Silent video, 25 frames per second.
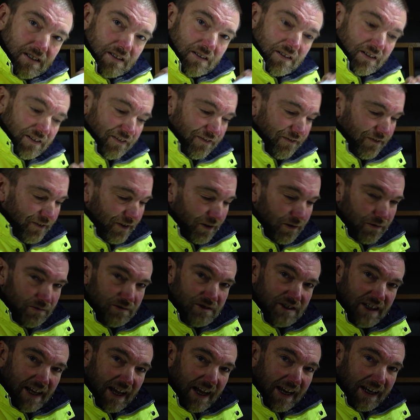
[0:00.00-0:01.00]
Got a fuel
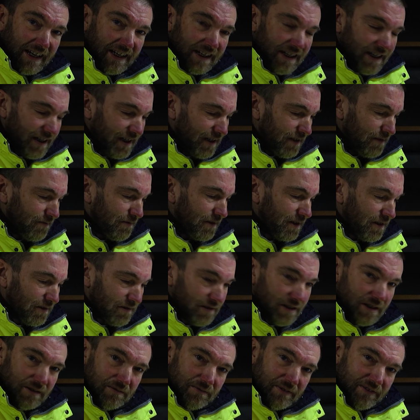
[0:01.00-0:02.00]
tank.
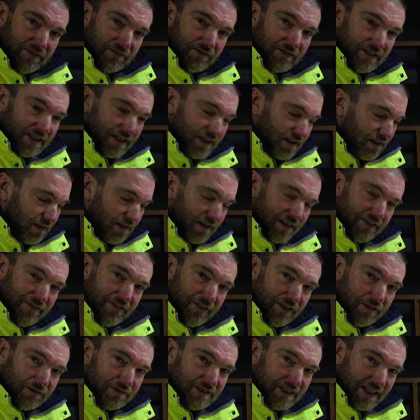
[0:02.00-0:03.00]
Well, we've already got a
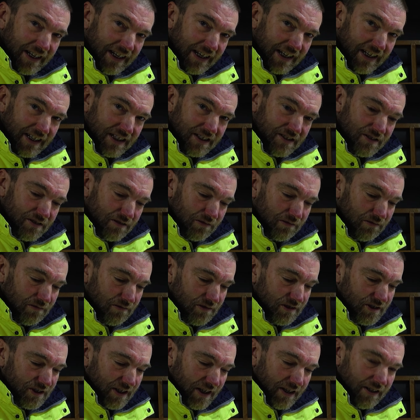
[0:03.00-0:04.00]
fuel tank
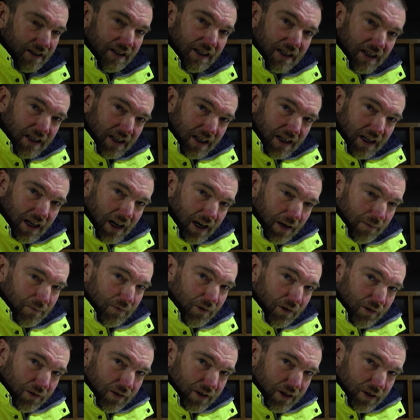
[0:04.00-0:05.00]
installed, so I'm
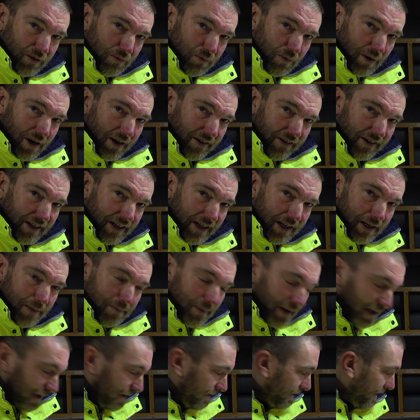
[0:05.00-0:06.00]
not going to worry
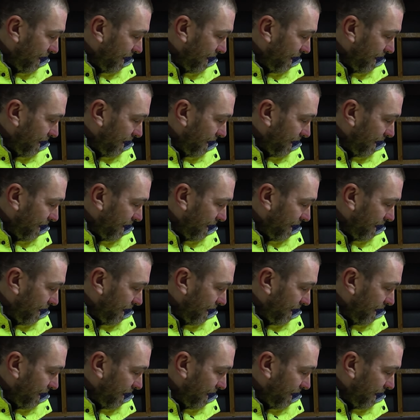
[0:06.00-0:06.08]
about